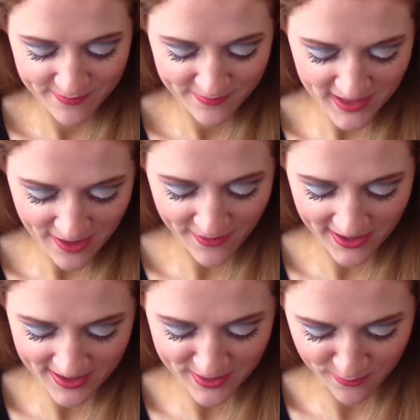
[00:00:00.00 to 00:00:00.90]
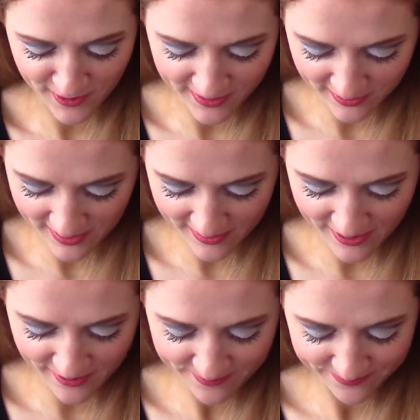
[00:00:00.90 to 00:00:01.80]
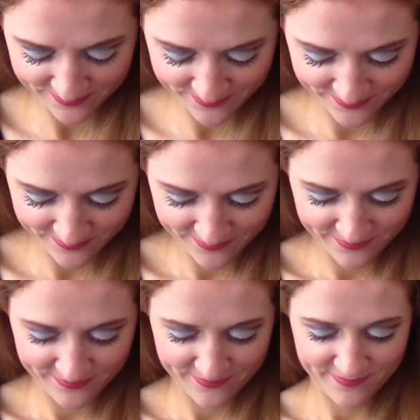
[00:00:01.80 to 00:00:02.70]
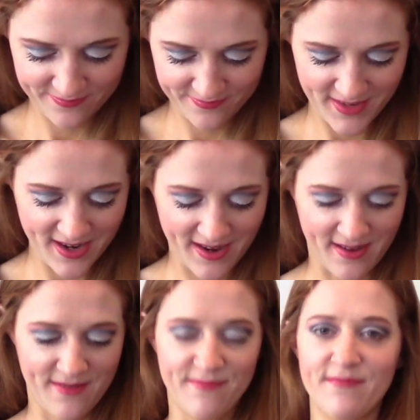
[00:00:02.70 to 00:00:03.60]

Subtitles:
Let's see if I can get some wrinkles out here. Yeah,